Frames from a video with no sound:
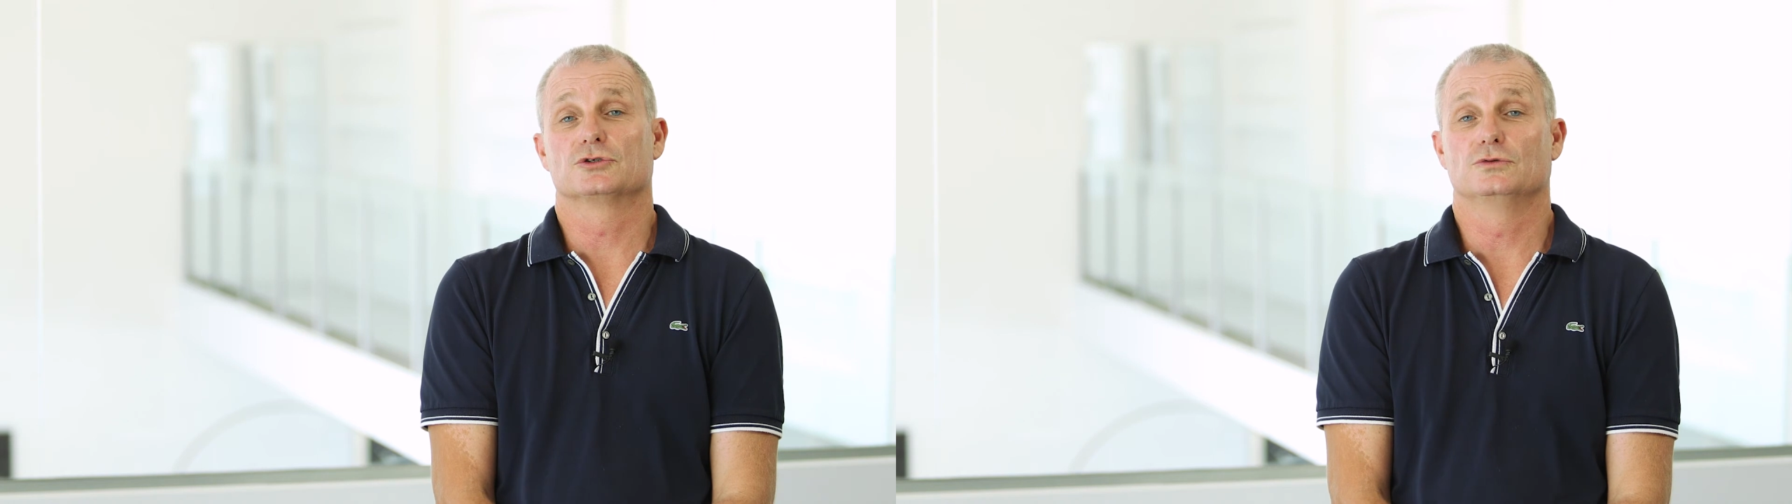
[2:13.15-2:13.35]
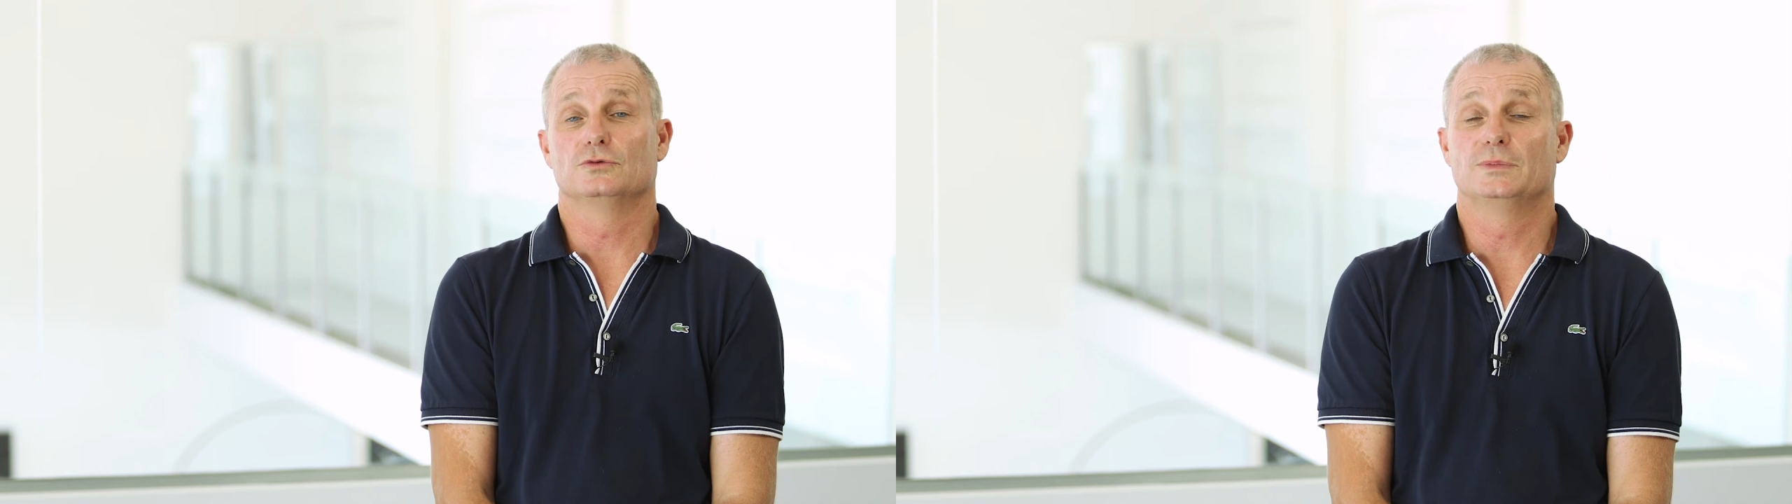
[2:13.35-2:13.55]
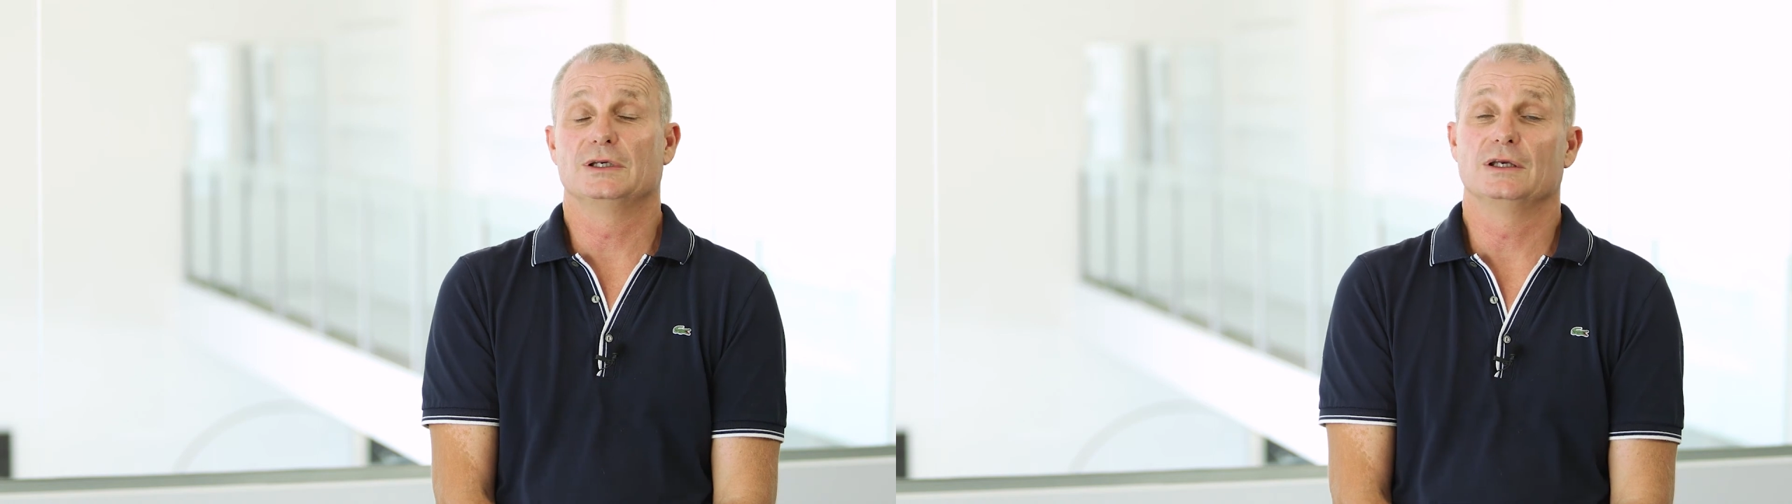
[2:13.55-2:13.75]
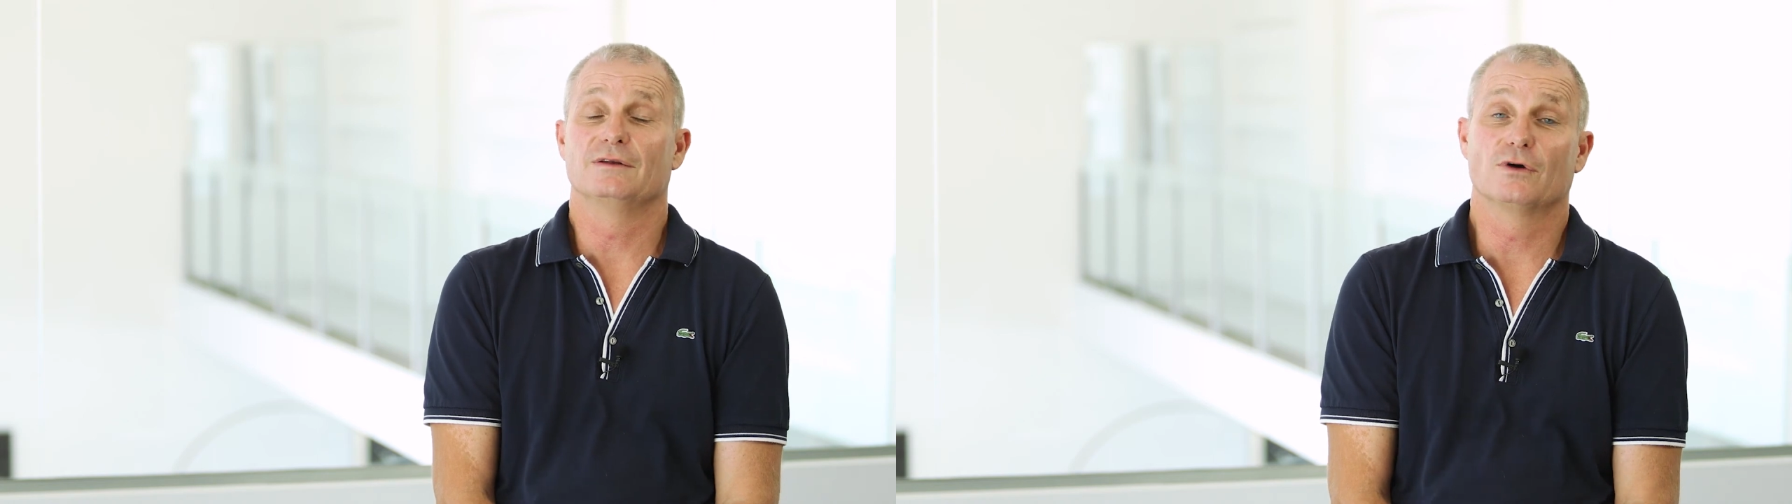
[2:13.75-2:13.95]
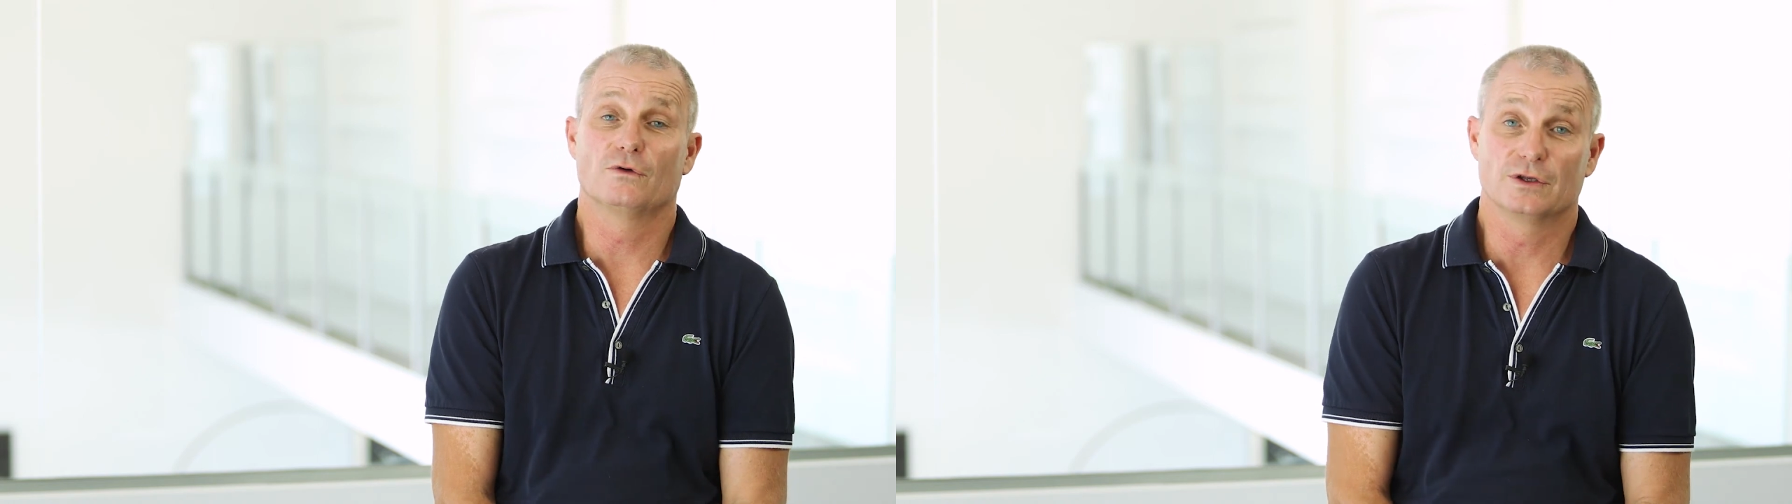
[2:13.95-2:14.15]
to be
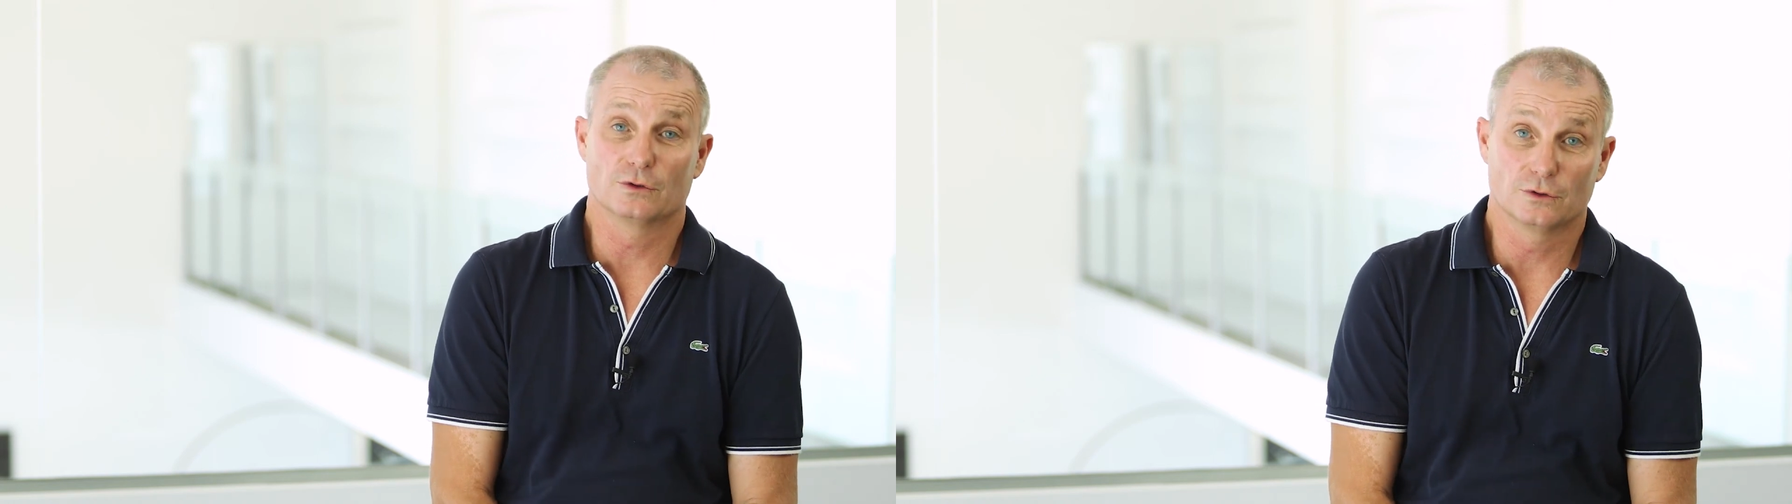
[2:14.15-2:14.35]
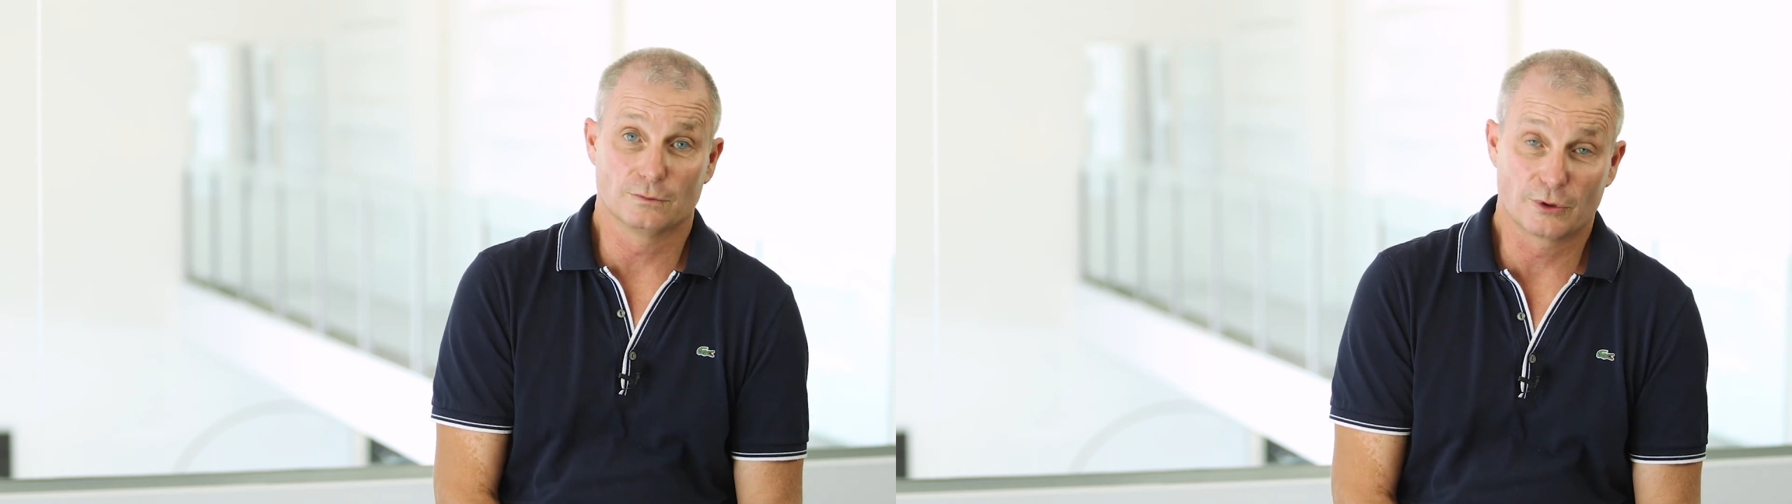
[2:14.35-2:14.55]
involving your